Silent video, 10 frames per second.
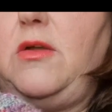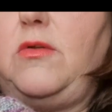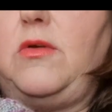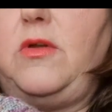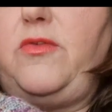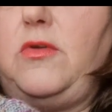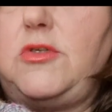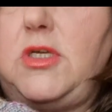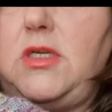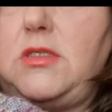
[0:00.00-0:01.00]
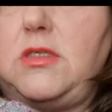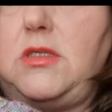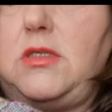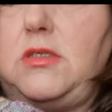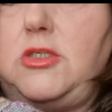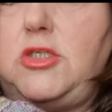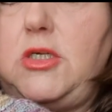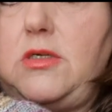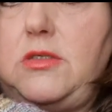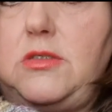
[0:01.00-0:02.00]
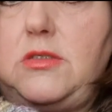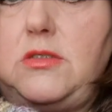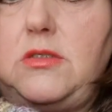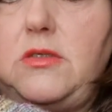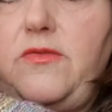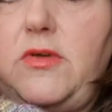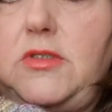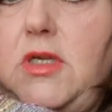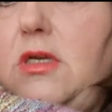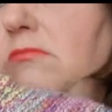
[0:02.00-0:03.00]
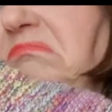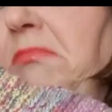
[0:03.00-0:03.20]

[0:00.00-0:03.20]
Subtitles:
I don't know if you say it in English, cherries, fuchsia.